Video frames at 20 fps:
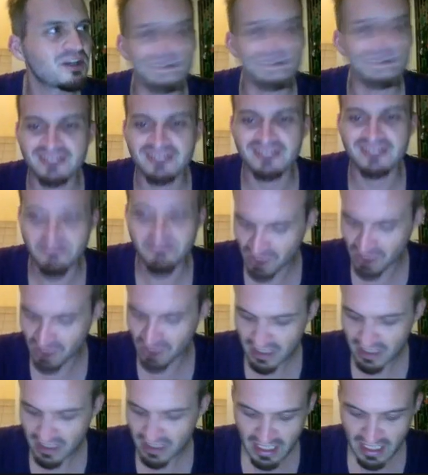scheme
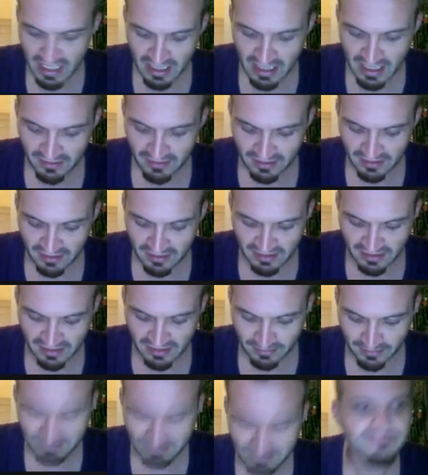turns up.
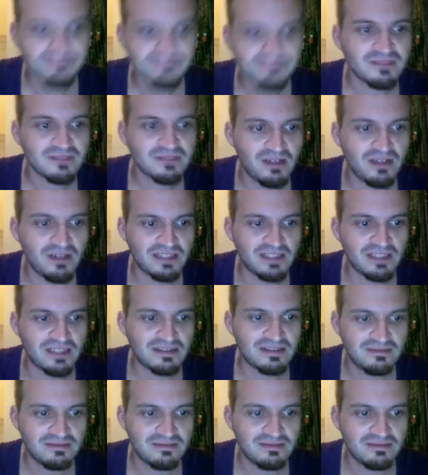All right.